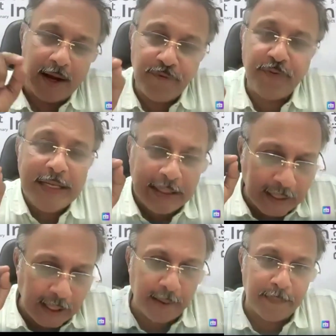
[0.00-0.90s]

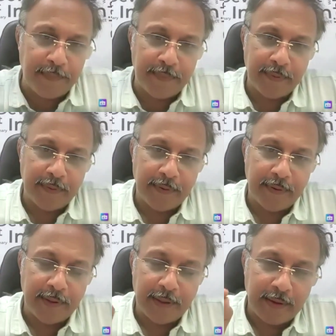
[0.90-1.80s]
every club
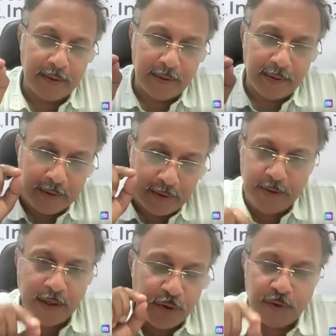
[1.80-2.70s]

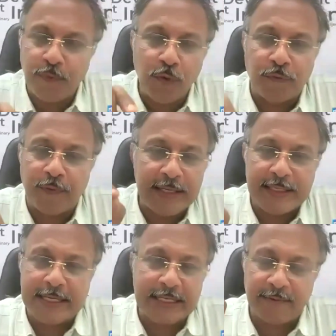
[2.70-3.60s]
in our 4,
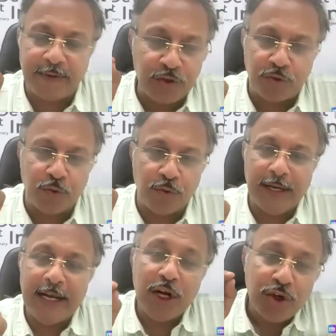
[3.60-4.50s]
5, 6, 7
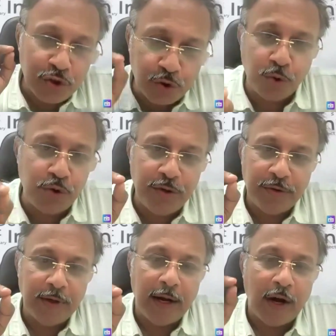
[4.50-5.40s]
zone
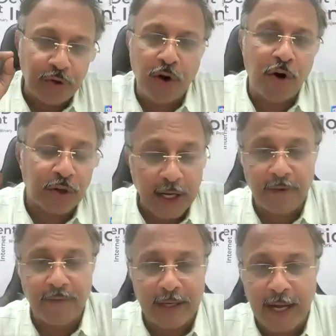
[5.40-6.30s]
should not
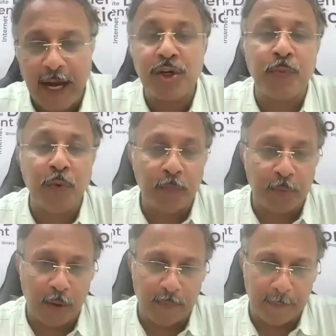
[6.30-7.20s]
have a cash flow
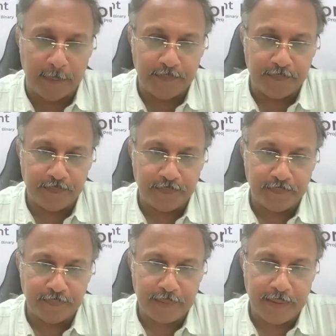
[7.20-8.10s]
problem.
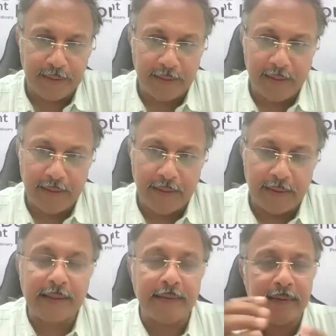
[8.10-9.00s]

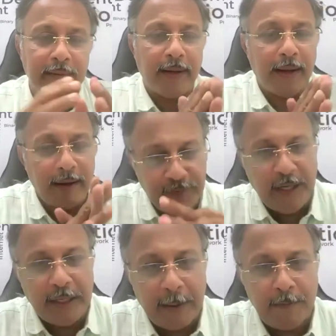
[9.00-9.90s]
Rather,
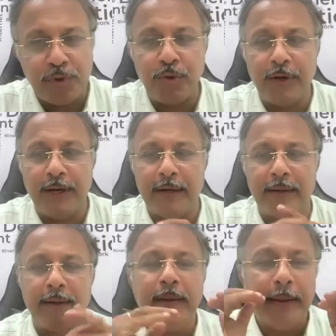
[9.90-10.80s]
every club should
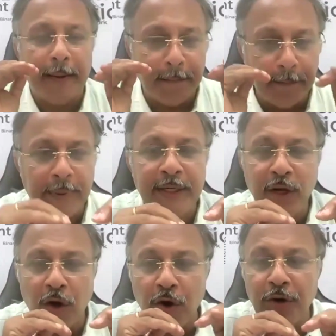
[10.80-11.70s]
get
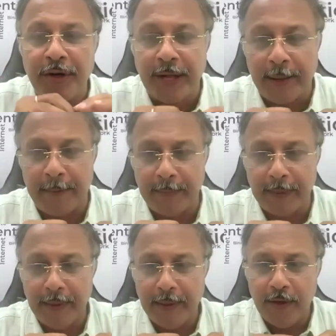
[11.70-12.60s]
money on time.
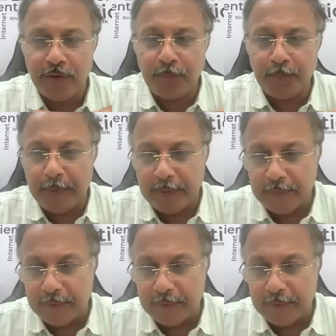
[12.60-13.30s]
So